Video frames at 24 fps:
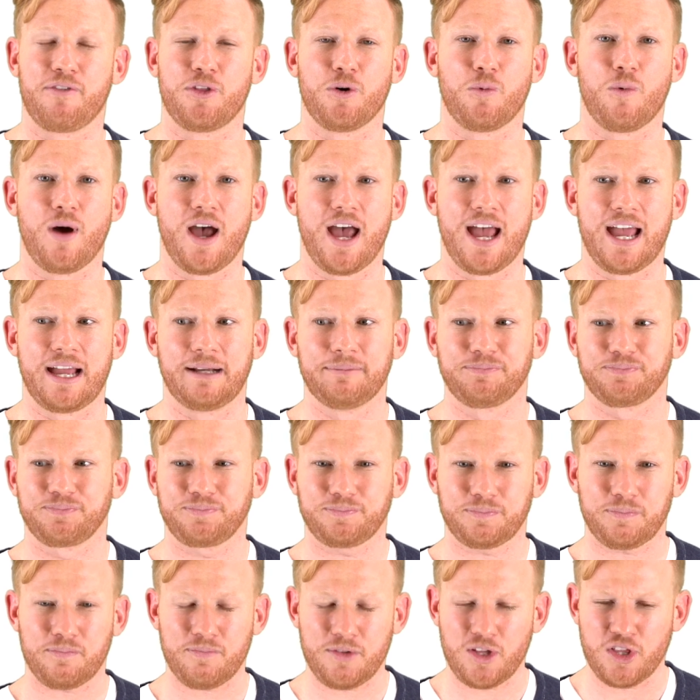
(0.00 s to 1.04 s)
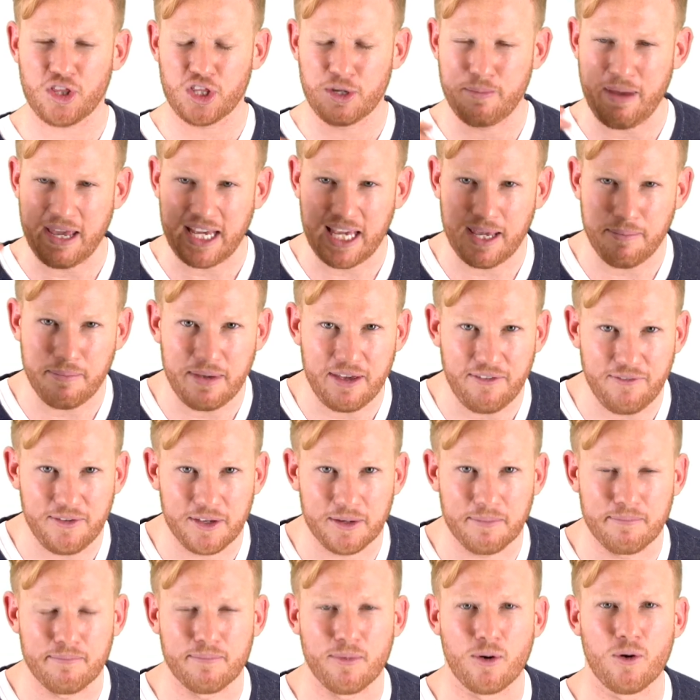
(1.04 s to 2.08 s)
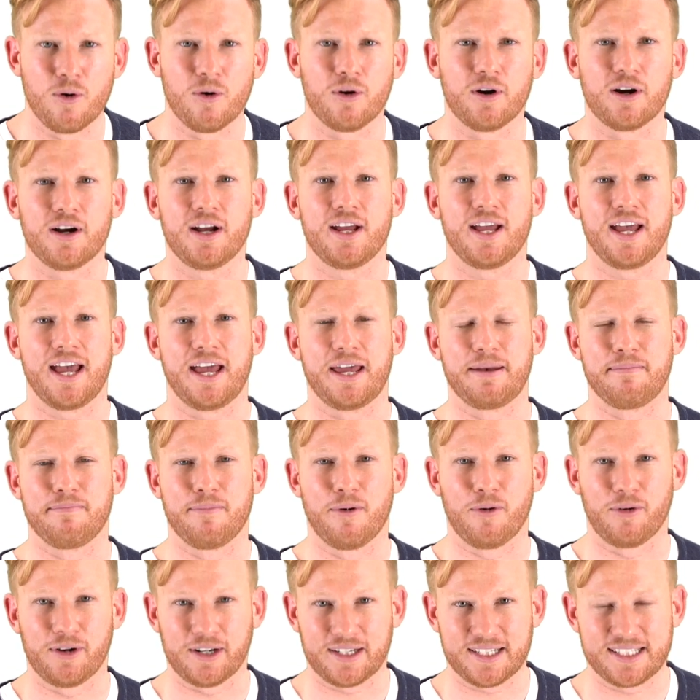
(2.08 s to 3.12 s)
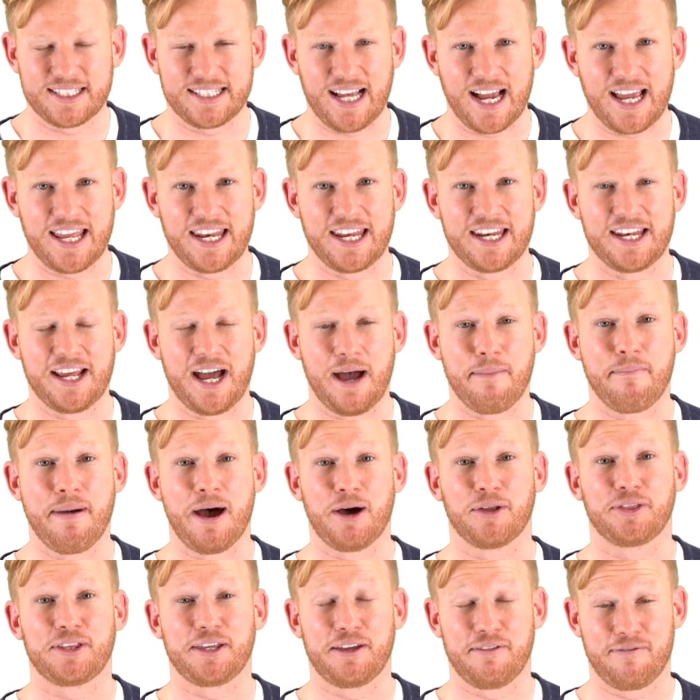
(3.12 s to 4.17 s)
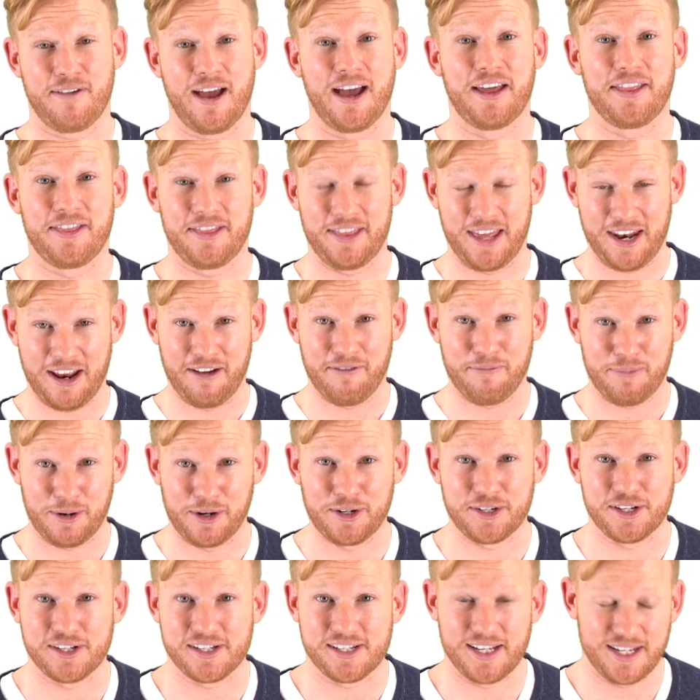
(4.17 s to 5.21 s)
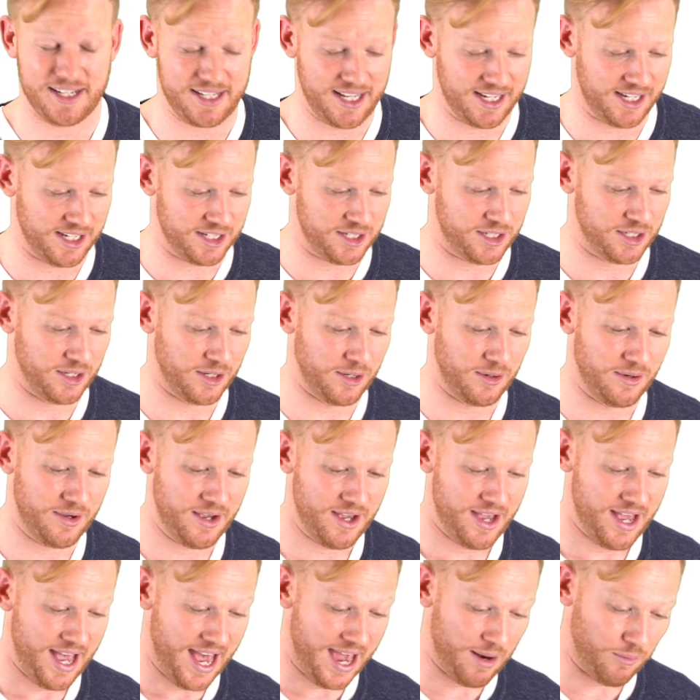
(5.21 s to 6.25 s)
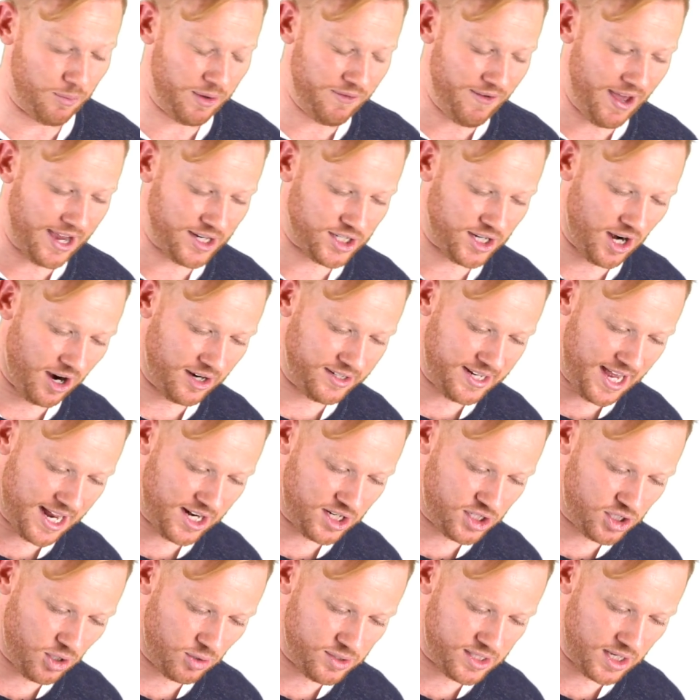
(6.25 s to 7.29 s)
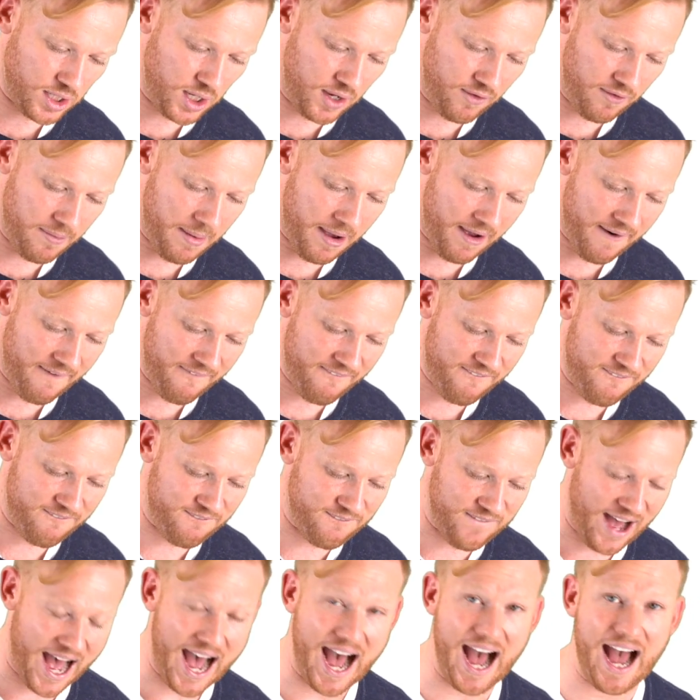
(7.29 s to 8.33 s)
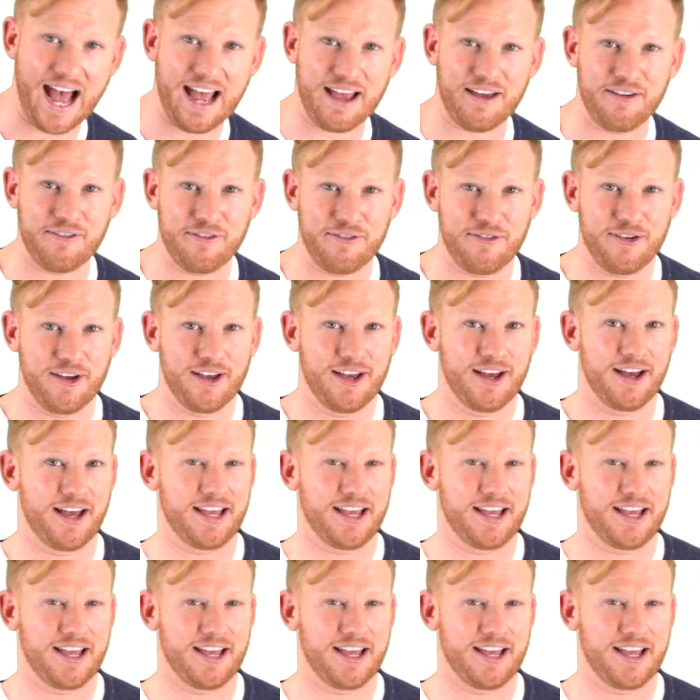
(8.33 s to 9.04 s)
of the way, making me feel more and more excited about the event that I've purchased a ticket to. And our data shows that you have about 5